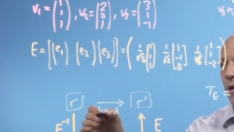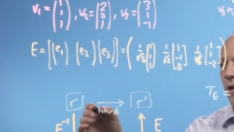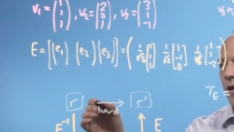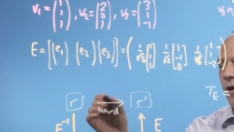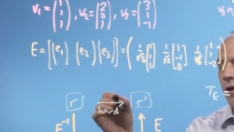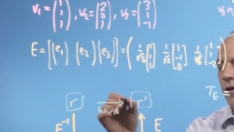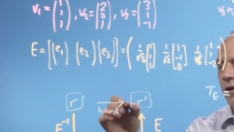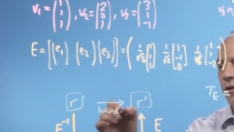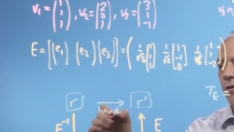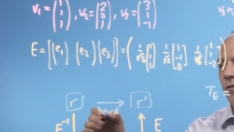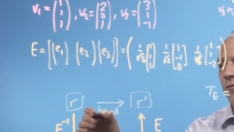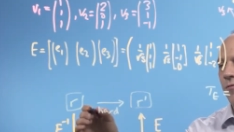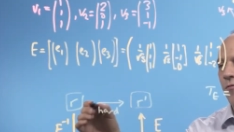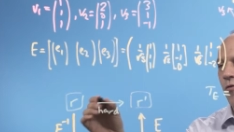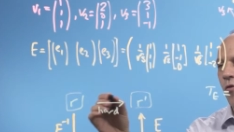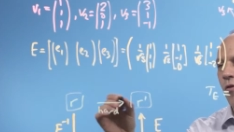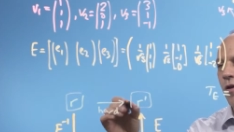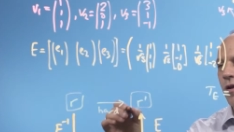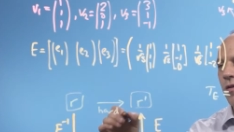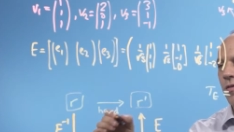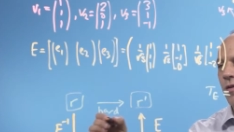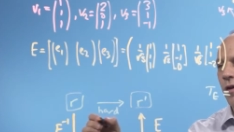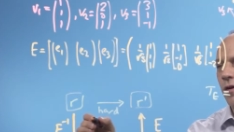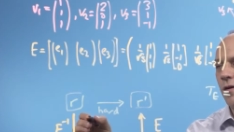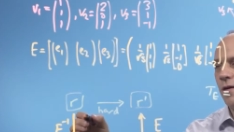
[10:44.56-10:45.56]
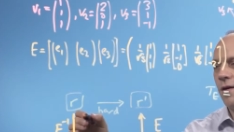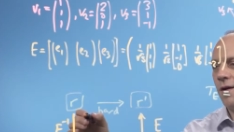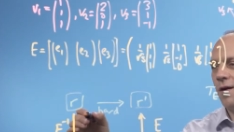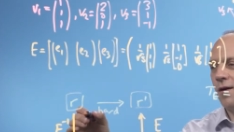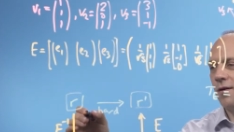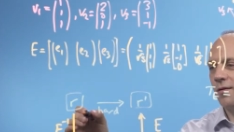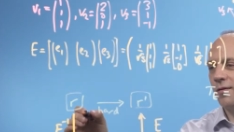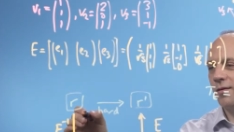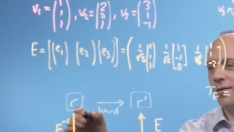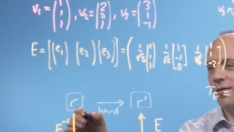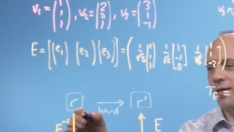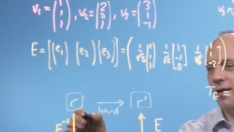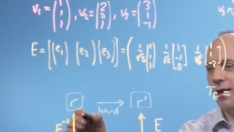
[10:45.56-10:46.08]
I can avoid the
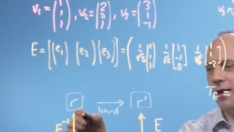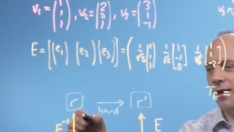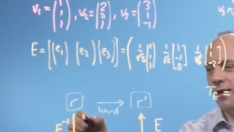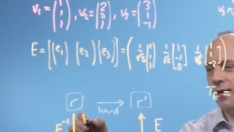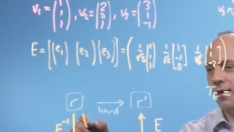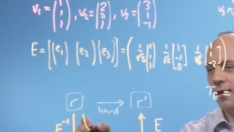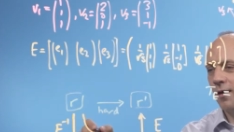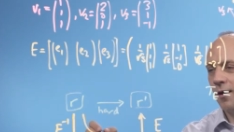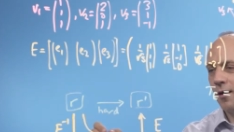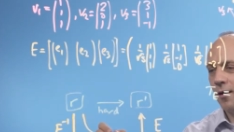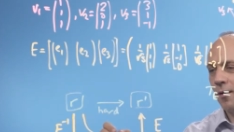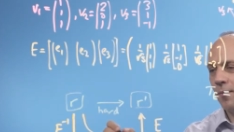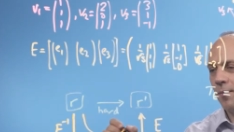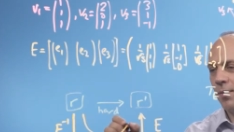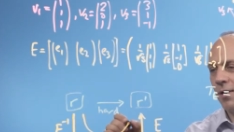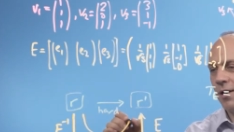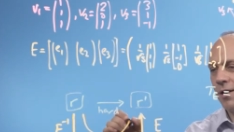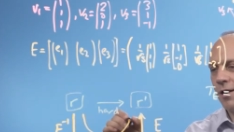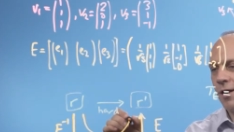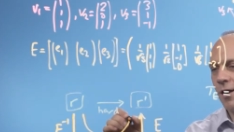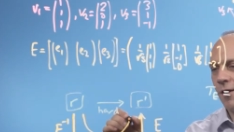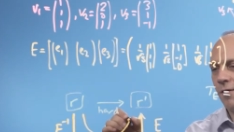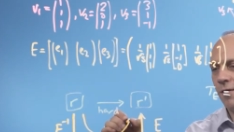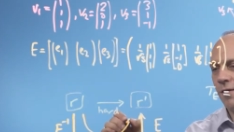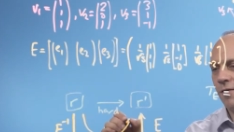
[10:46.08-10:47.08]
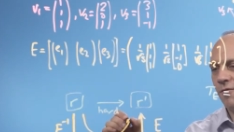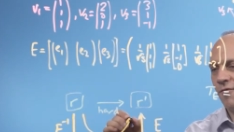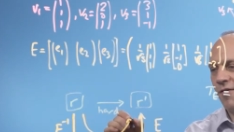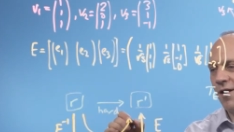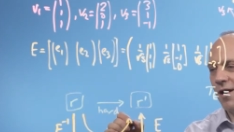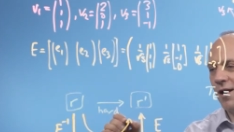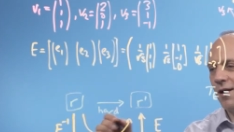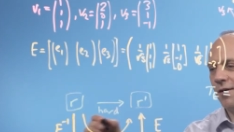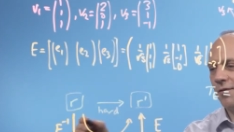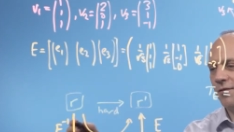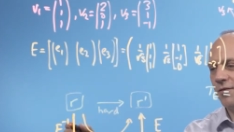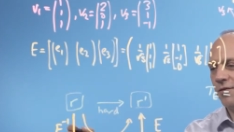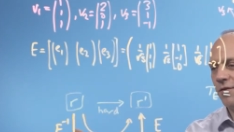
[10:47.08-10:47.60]
hard thing by going
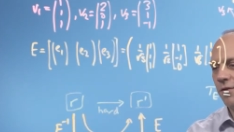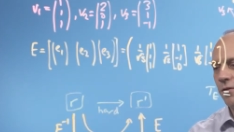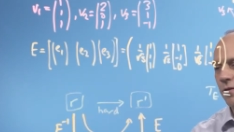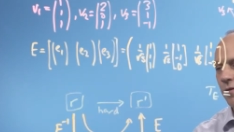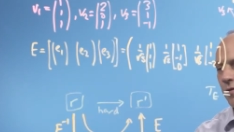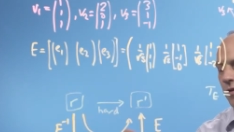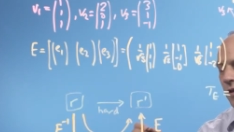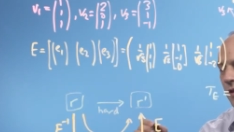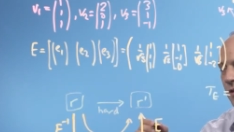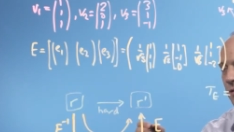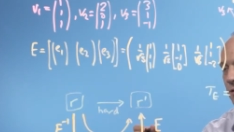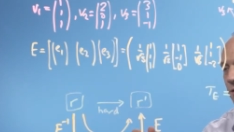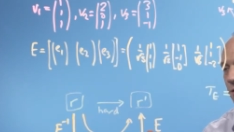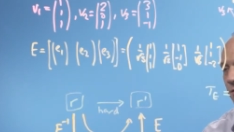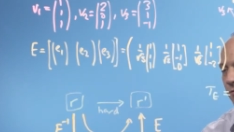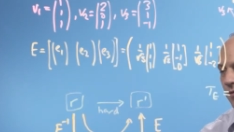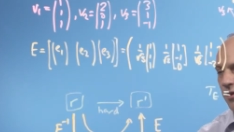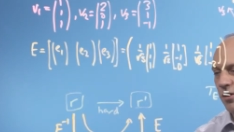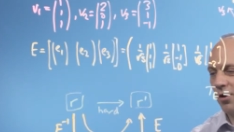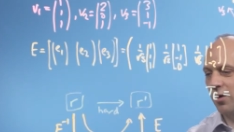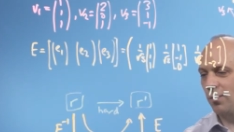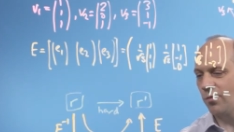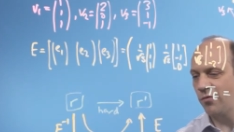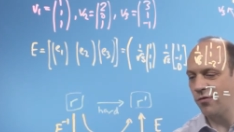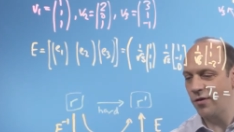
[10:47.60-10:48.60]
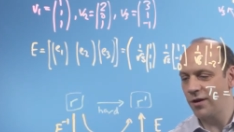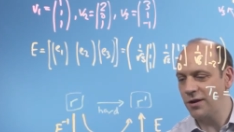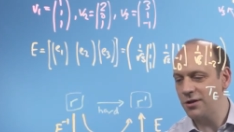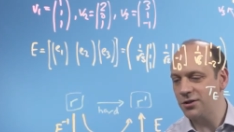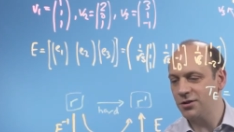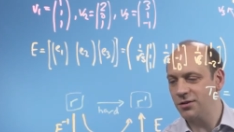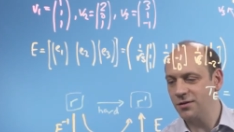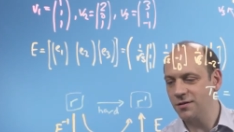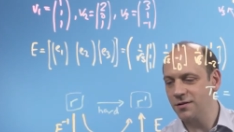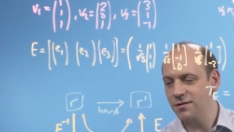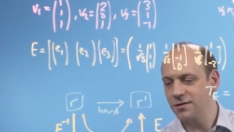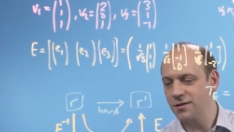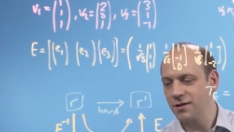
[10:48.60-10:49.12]
around doing these three
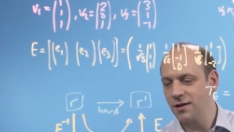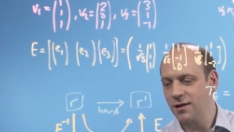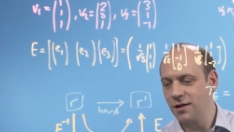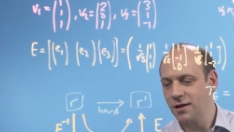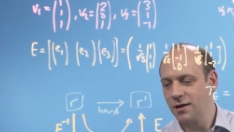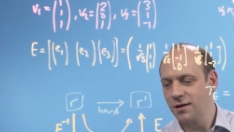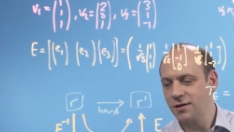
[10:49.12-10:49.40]
operations.